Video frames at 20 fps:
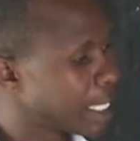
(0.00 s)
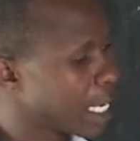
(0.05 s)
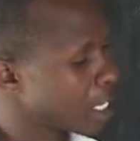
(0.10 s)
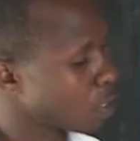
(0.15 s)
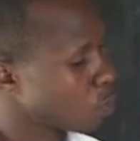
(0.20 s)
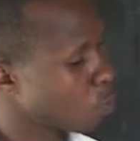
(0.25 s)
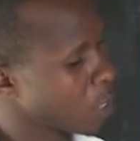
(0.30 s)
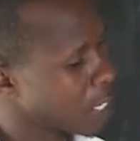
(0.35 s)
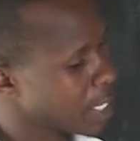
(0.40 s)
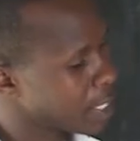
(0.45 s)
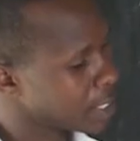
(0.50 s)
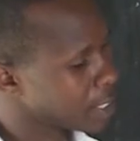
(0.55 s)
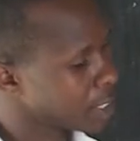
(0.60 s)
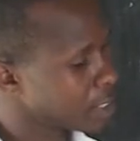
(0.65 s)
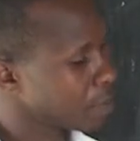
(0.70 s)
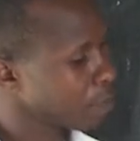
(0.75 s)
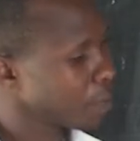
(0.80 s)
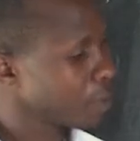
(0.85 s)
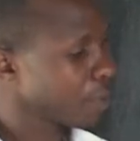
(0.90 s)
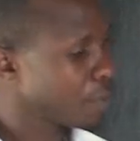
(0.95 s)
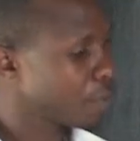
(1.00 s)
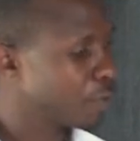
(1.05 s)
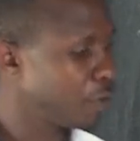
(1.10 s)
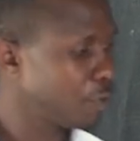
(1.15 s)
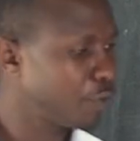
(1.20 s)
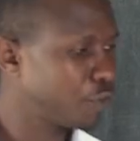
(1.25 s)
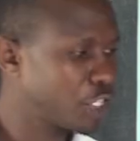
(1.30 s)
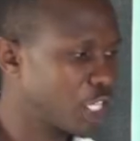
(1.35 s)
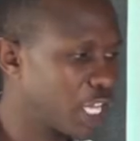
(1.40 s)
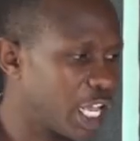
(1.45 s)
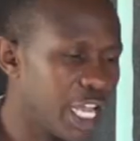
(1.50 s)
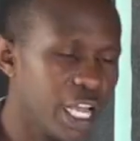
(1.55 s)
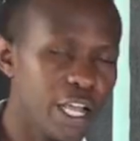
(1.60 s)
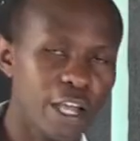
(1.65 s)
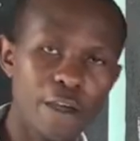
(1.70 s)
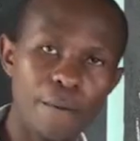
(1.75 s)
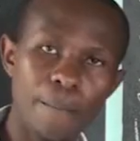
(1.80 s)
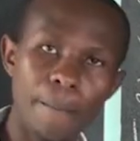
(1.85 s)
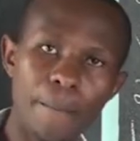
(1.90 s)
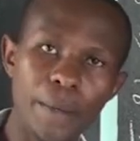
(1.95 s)
That was 50
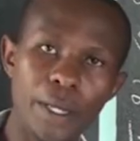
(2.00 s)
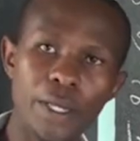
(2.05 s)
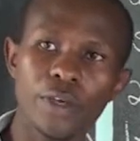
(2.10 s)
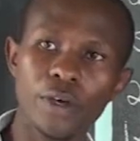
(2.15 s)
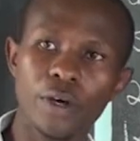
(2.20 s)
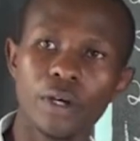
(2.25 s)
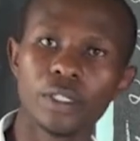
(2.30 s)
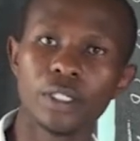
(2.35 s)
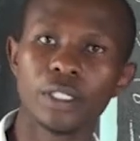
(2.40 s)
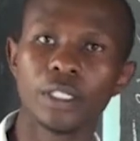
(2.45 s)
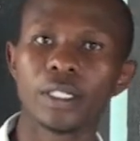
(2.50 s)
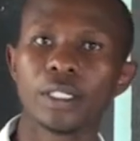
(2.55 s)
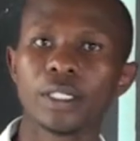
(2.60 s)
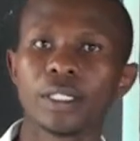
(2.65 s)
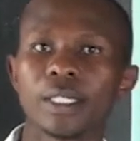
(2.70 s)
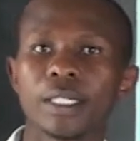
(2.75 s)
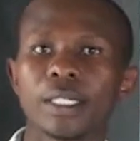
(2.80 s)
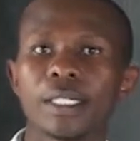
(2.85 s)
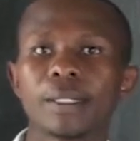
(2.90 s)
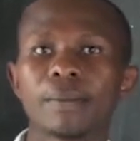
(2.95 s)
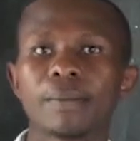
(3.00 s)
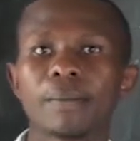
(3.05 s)
millions.